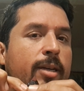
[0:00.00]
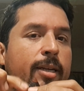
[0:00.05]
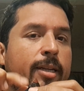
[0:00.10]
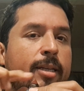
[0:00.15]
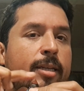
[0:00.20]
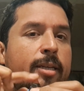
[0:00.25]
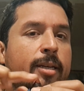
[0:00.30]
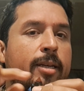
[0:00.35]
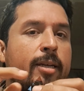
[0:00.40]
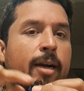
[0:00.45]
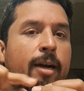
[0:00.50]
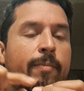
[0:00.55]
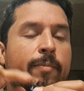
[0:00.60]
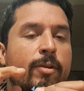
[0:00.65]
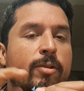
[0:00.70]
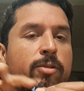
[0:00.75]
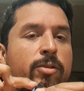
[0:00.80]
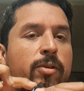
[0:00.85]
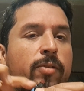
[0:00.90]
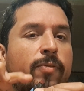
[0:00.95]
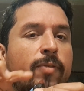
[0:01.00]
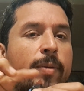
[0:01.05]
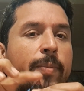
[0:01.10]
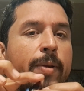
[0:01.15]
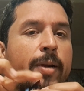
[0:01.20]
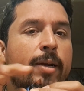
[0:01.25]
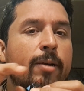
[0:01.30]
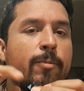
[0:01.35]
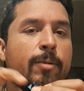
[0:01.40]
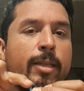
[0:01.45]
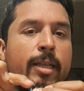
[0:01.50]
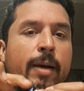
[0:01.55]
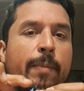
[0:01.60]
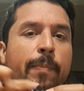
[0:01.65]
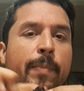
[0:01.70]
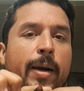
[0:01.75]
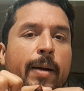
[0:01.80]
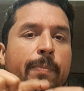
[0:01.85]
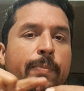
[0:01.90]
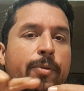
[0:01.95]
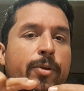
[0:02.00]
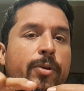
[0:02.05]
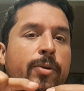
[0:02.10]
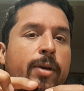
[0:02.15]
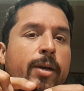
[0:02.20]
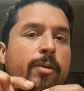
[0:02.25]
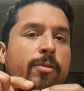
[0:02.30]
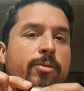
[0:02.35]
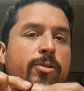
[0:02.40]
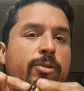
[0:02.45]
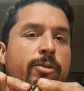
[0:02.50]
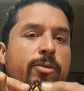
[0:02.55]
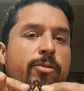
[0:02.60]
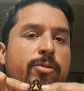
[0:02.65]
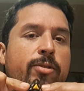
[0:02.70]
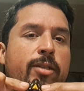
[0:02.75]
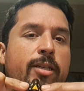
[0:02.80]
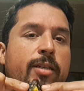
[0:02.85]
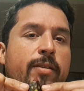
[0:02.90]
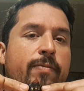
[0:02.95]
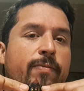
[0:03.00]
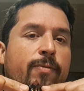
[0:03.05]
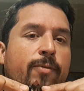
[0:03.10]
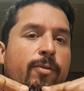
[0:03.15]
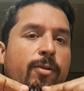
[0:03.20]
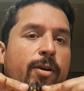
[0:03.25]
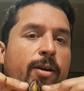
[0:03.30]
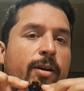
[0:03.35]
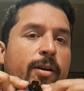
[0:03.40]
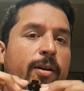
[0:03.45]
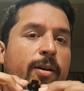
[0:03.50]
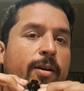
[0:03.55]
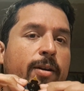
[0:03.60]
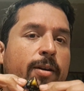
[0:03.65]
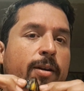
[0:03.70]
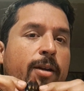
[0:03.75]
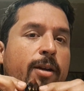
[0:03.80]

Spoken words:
And I'm not so familiar with that map, but you can also use this for